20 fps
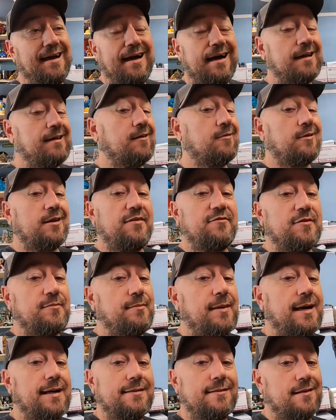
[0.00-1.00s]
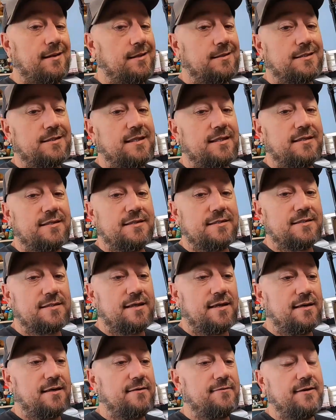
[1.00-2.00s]
I don't even mind listing the
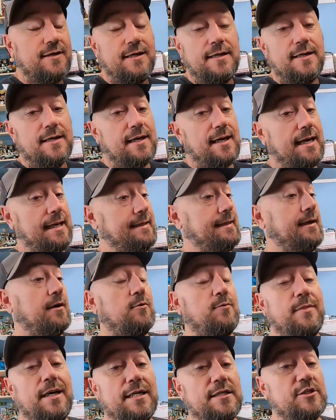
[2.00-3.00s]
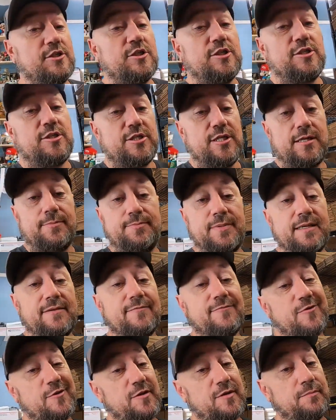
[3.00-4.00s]
stuff. I don't mind
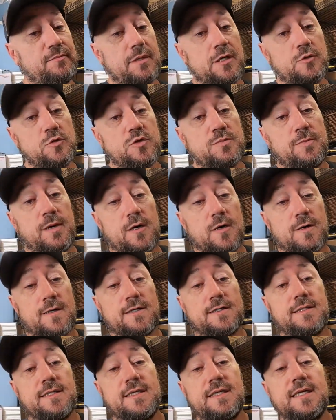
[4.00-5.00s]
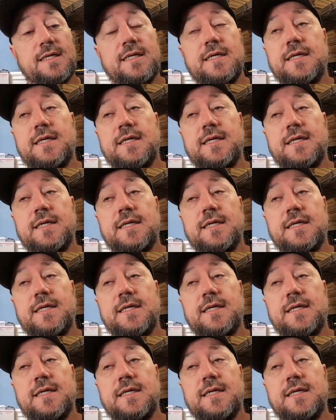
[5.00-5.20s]
shipping for the most part.